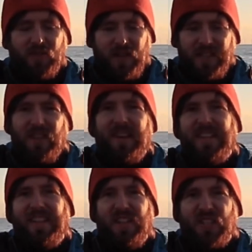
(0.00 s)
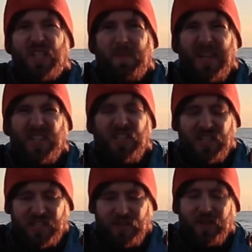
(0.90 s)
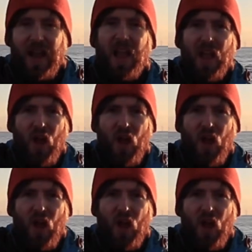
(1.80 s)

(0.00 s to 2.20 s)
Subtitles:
So you still get the little splashes, you still get